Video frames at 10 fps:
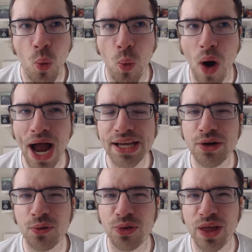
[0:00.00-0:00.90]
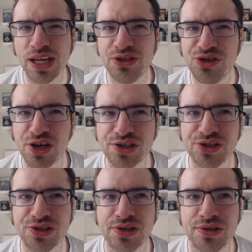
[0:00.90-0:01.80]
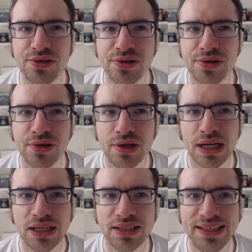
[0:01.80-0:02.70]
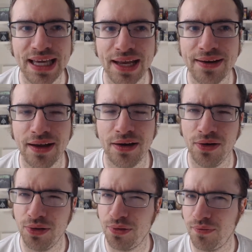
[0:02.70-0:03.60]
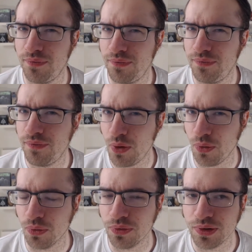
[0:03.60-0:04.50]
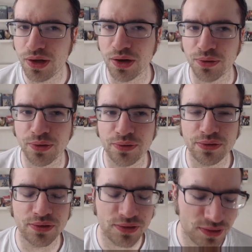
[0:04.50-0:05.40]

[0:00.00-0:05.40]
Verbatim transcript: why don't they just get another phone? You know, the,